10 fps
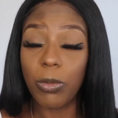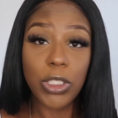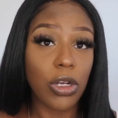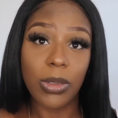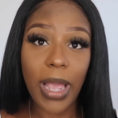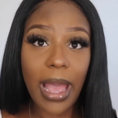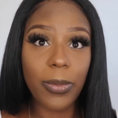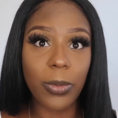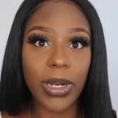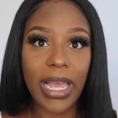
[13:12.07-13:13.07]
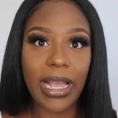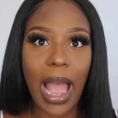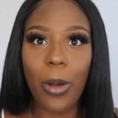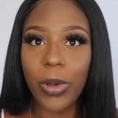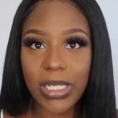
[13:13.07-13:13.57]
we told them what happened we're like
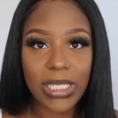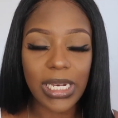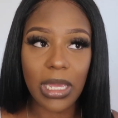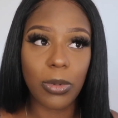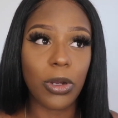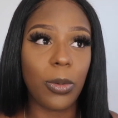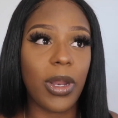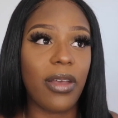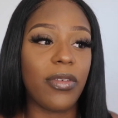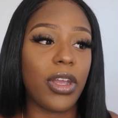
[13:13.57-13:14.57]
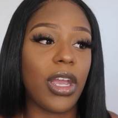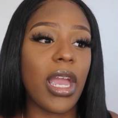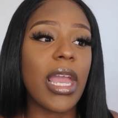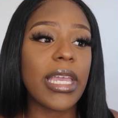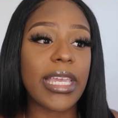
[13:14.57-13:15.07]
i went into labor or whatever